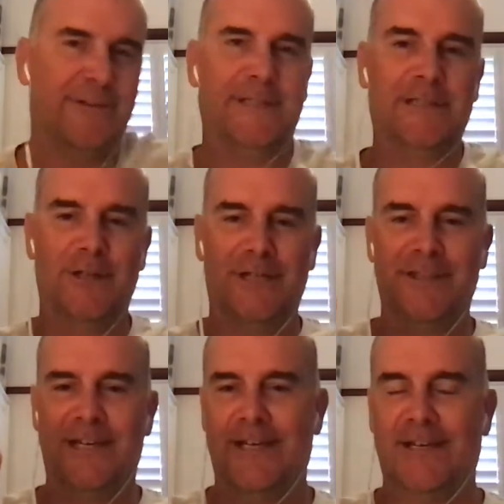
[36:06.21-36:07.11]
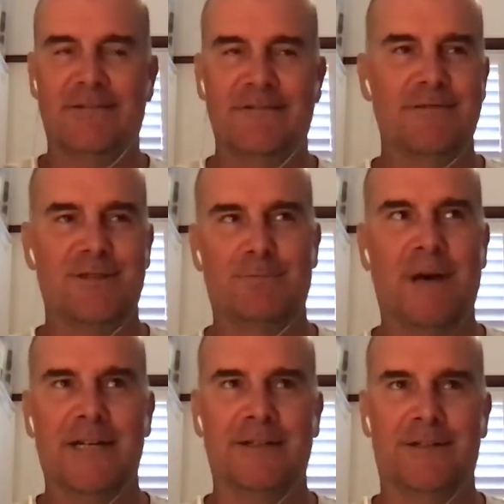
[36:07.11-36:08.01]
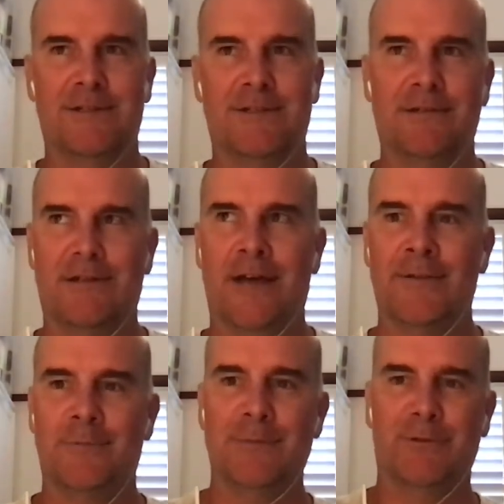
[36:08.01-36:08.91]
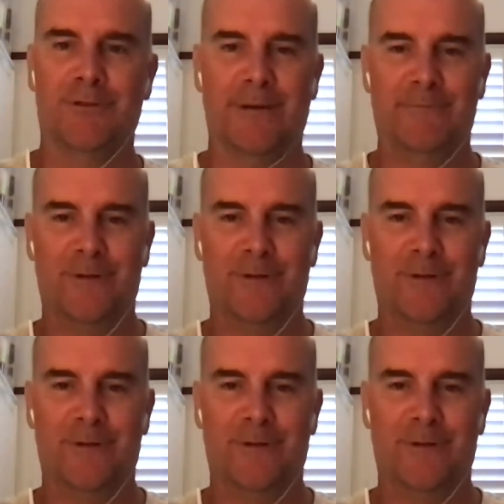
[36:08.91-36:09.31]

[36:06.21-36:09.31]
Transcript: feeling like they're smarter than other people.